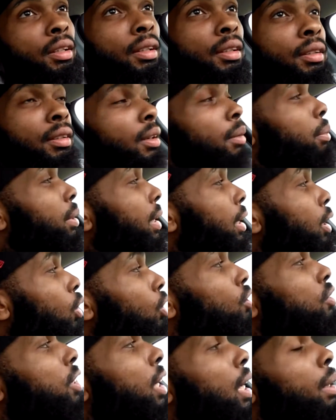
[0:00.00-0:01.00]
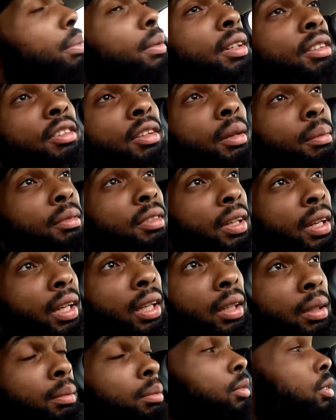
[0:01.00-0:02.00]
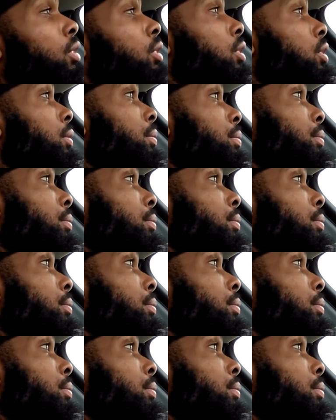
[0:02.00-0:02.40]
to be on championship teams